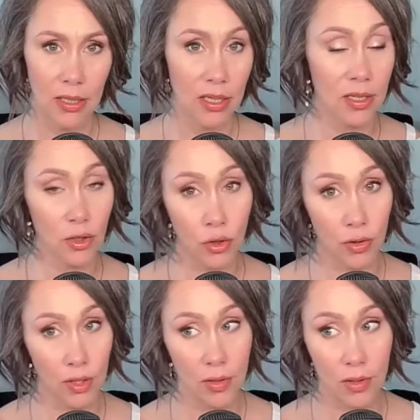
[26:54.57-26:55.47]
Because the
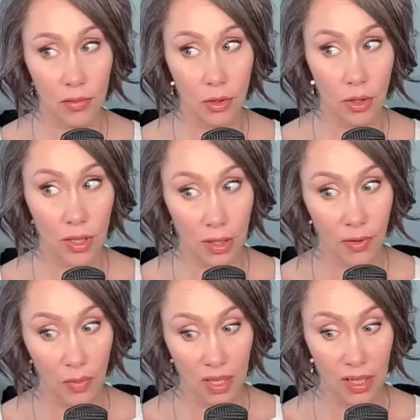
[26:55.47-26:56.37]
truth is, could an
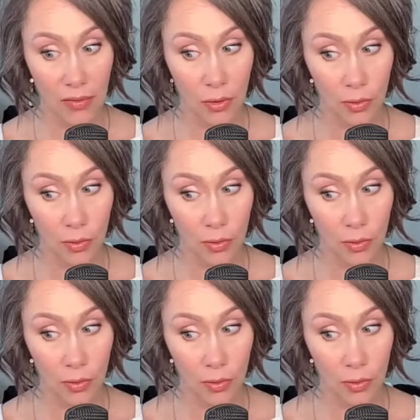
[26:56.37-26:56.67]
infinite being ever